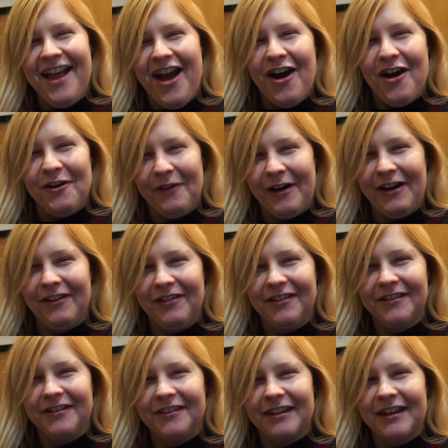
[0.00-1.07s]
oh well,
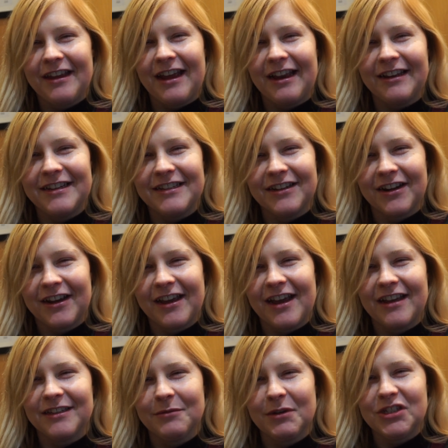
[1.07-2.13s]
at least I could
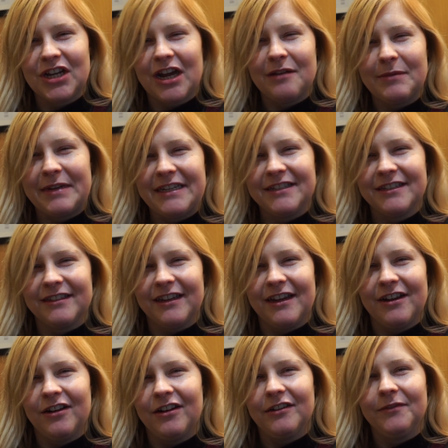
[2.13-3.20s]
get into my jammies
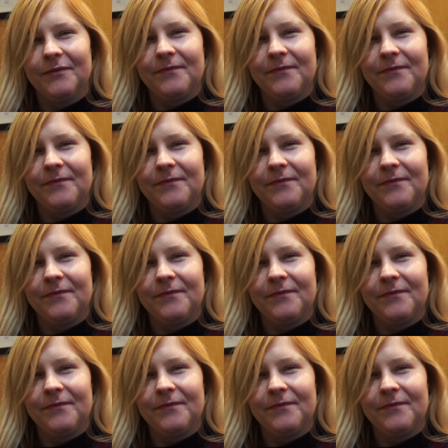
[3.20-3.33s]
later.